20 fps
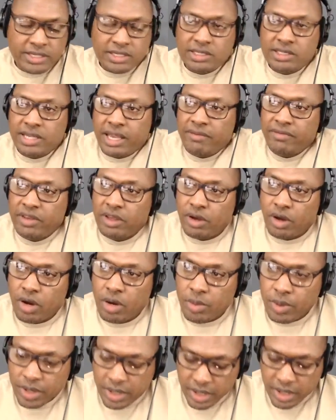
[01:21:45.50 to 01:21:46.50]
Safety
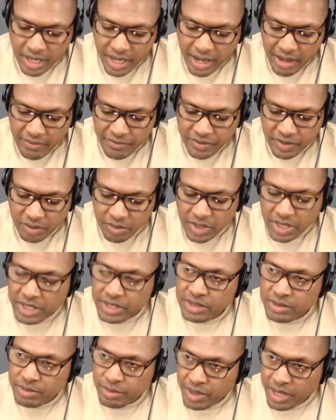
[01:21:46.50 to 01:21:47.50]
Harbor going to have some
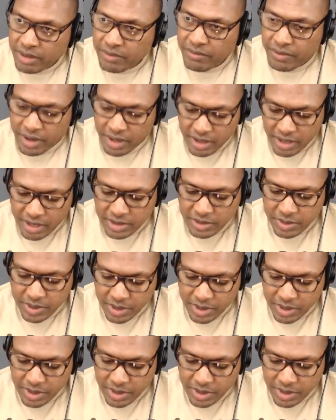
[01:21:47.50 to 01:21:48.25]
nice Black Friday specials?